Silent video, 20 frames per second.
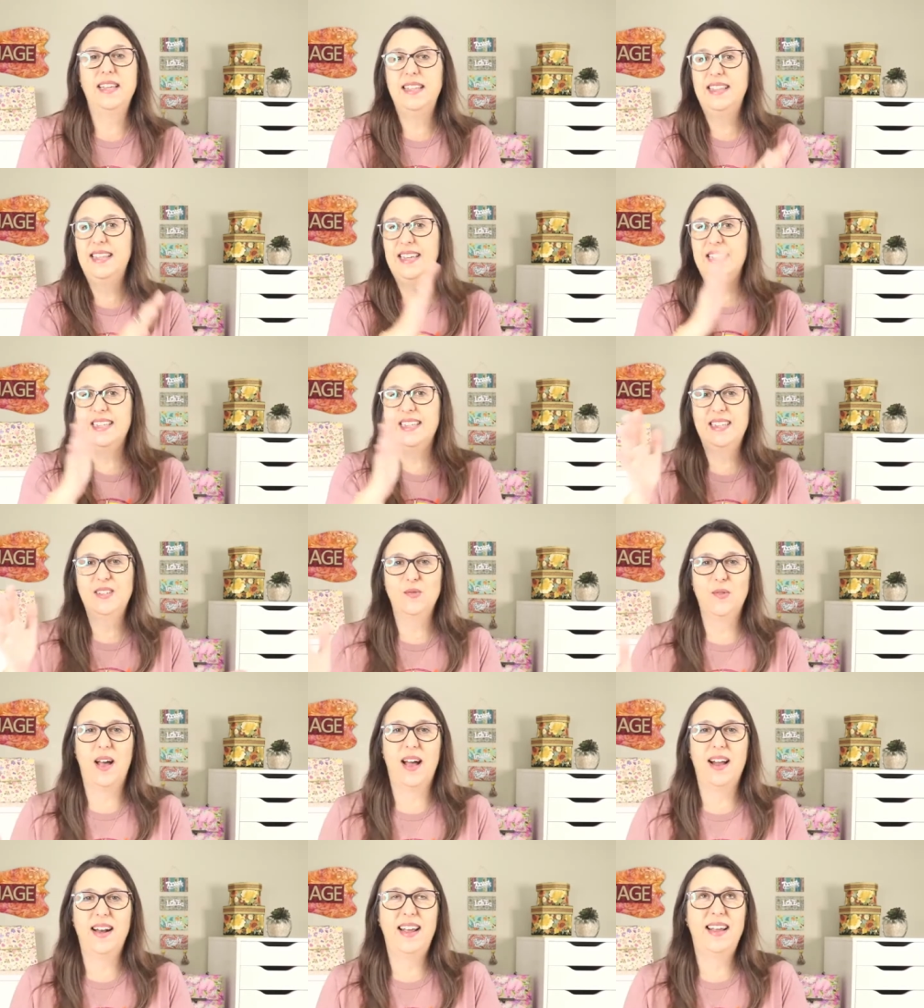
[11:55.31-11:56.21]
And this is
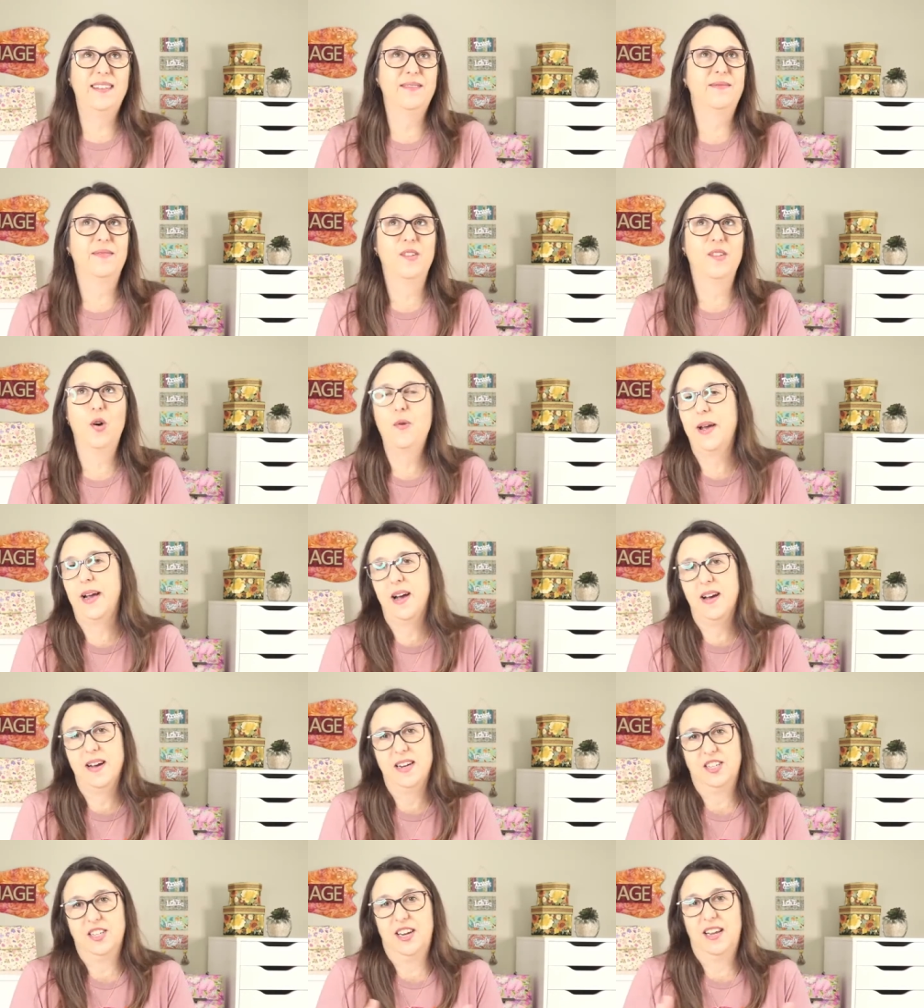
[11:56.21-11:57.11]
what I oh my
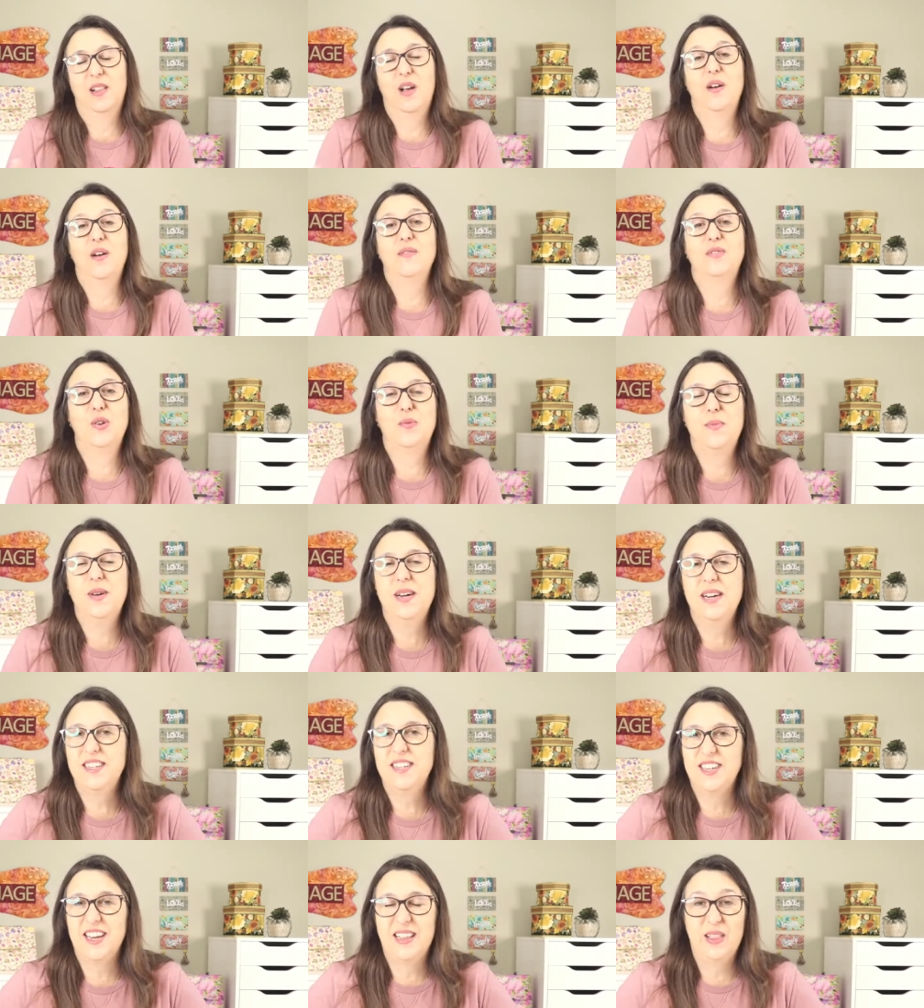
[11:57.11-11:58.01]
gosh, I love so
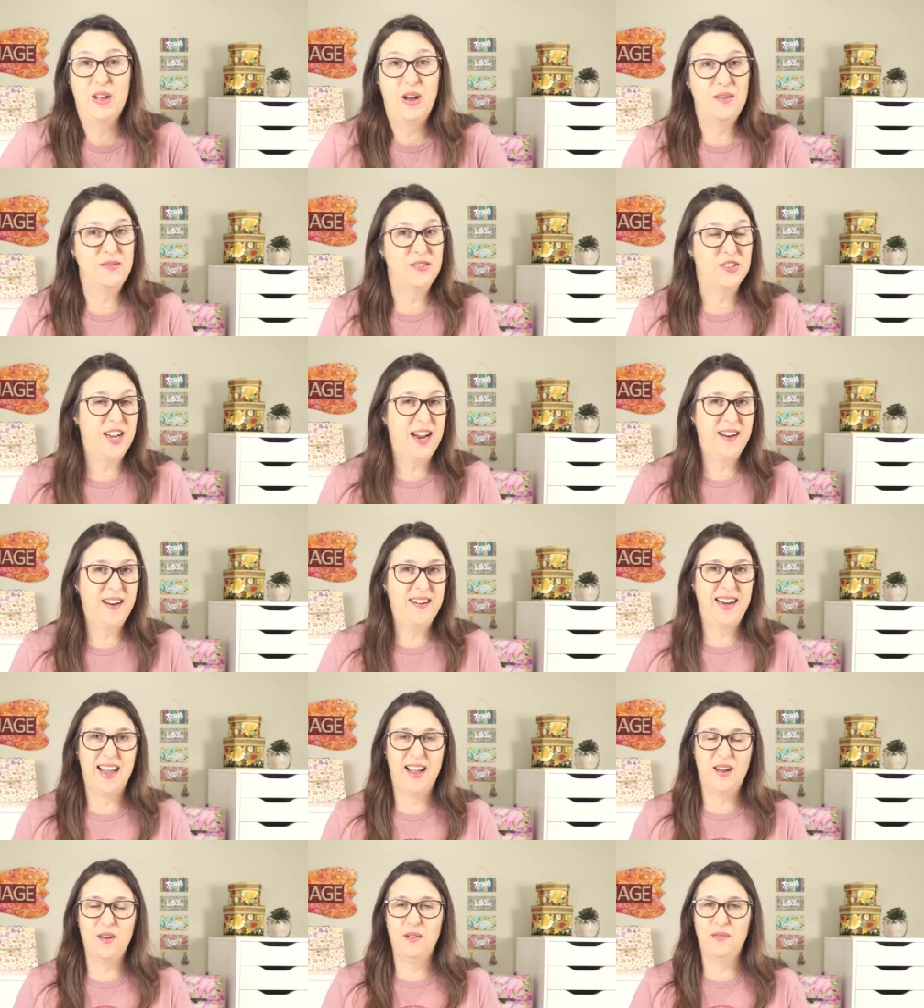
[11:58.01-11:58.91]
much. I love
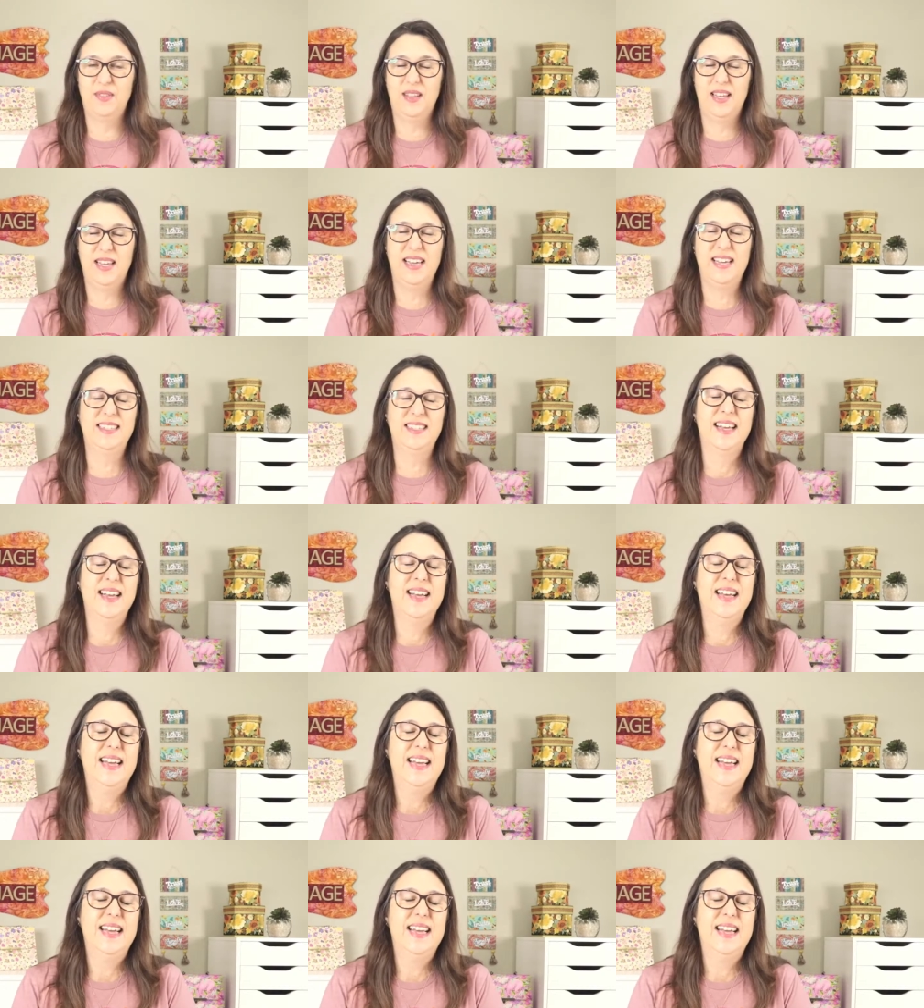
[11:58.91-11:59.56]
sharing all of this.